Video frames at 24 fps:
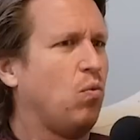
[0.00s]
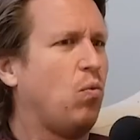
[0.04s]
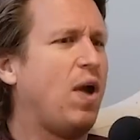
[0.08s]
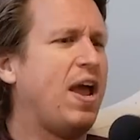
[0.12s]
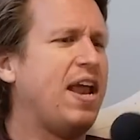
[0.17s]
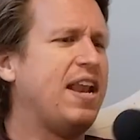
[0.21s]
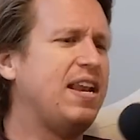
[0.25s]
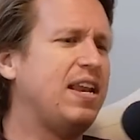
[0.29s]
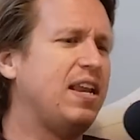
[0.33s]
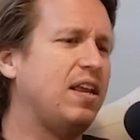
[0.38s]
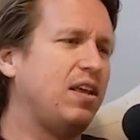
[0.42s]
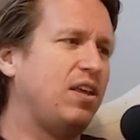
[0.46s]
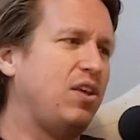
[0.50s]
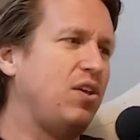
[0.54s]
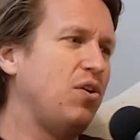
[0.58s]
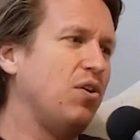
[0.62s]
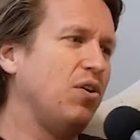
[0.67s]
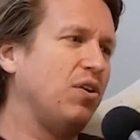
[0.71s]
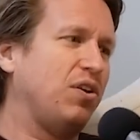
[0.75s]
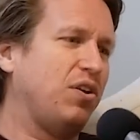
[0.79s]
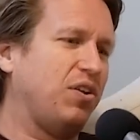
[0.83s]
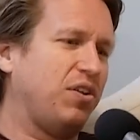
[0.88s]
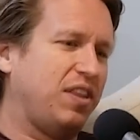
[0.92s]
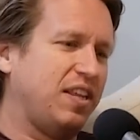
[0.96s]
When do
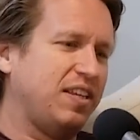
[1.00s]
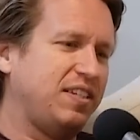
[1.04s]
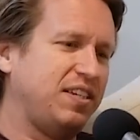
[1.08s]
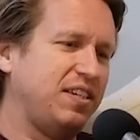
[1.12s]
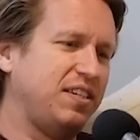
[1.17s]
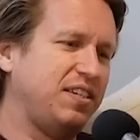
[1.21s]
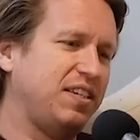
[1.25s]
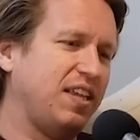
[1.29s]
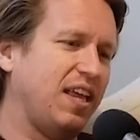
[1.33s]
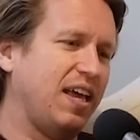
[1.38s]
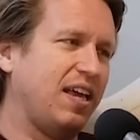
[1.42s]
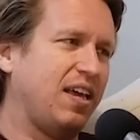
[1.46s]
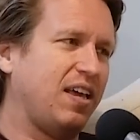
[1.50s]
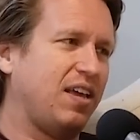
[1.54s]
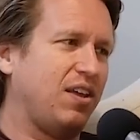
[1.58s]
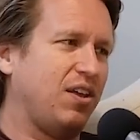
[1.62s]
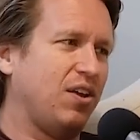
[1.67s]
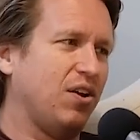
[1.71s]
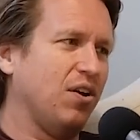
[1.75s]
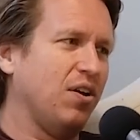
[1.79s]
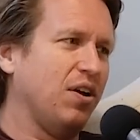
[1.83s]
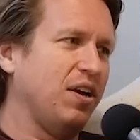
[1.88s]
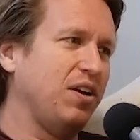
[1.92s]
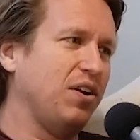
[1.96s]
you, this is like,
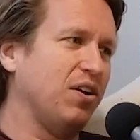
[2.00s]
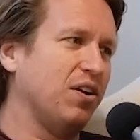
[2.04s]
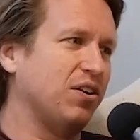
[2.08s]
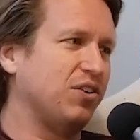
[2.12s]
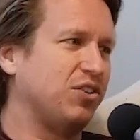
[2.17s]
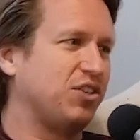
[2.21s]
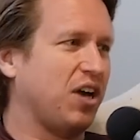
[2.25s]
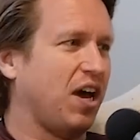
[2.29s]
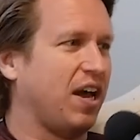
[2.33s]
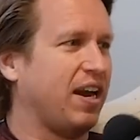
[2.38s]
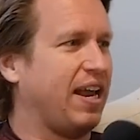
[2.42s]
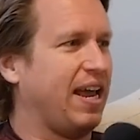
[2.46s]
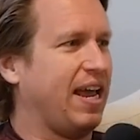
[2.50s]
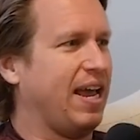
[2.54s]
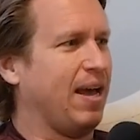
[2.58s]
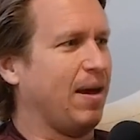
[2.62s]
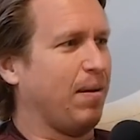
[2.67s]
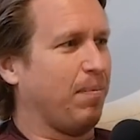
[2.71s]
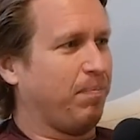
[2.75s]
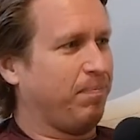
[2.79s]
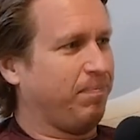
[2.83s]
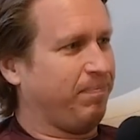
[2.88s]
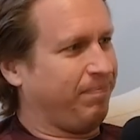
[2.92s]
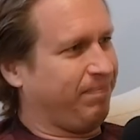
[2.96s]
you're in your John
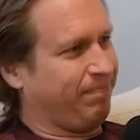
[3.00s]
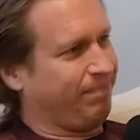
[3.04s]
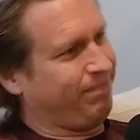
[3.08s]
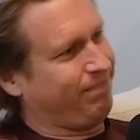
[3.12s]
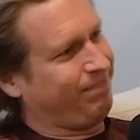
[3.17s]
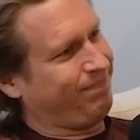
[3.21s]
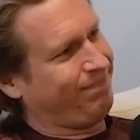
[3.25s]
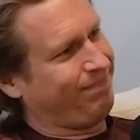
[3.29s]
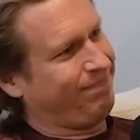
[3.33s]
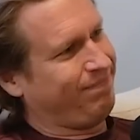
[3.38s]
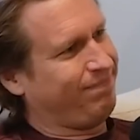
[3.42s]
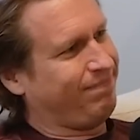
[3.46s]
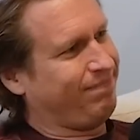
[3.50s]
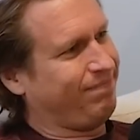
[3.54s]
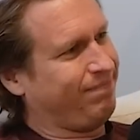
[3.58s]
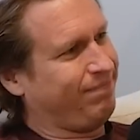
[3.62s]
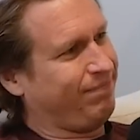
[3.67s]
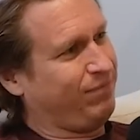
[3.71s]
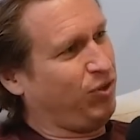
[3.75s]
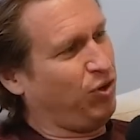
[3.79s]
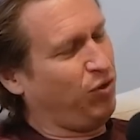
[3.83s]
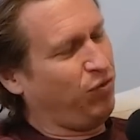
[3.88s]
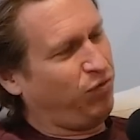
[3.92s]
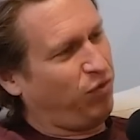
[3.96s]
Hamm.
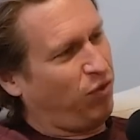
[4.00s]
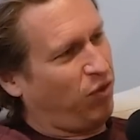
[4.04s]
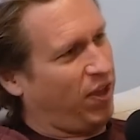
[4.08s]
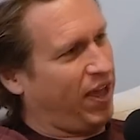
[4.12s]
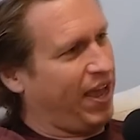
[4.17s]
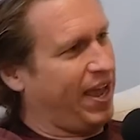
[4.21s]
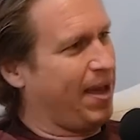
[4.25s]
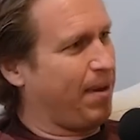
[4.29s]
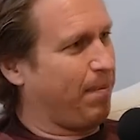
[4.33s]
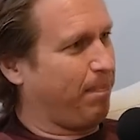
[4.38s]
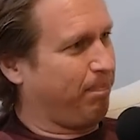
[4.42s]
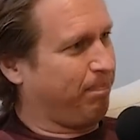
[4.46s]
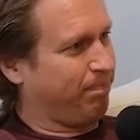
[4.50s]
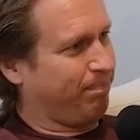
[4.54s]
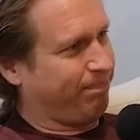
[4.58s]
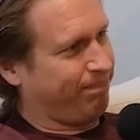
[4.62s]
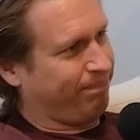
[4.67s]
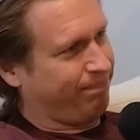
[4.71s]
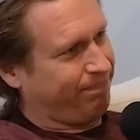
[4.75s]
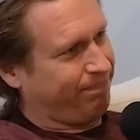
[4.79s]
You're full Hamm.